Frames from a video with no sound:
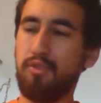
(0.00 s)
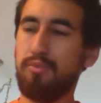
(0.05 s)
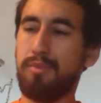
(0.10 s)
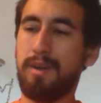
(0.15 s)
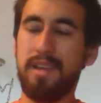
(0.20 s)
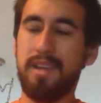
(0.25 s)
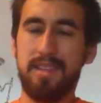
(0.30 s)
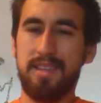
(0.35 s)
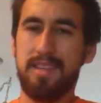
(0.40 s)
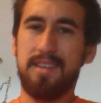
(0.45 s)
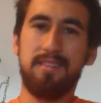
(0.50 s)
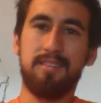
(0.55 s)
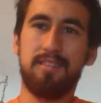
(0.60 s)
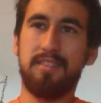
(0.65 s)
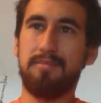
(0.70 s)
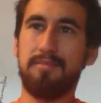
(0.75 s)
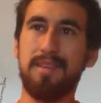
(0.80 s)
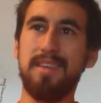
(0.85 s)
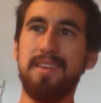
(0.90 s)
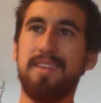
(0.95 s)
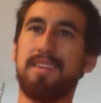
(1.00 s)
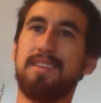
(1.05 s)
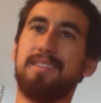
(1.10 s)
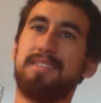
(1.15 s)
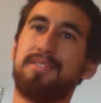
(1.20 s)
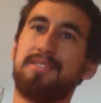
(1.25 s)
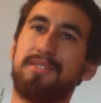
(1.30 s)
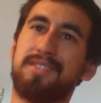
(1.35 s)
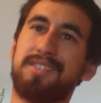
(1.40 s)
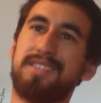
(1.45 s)
by then on the media.
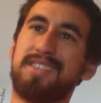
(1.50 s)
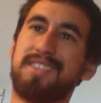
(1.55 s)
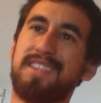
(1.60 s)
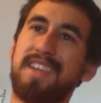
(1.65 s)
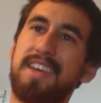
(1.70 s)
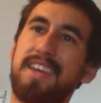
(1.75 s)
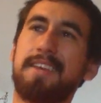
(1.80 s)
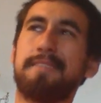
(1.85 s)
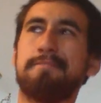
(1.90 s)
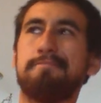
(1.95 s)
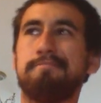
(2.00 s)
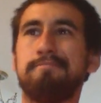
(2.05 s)
So it's just like,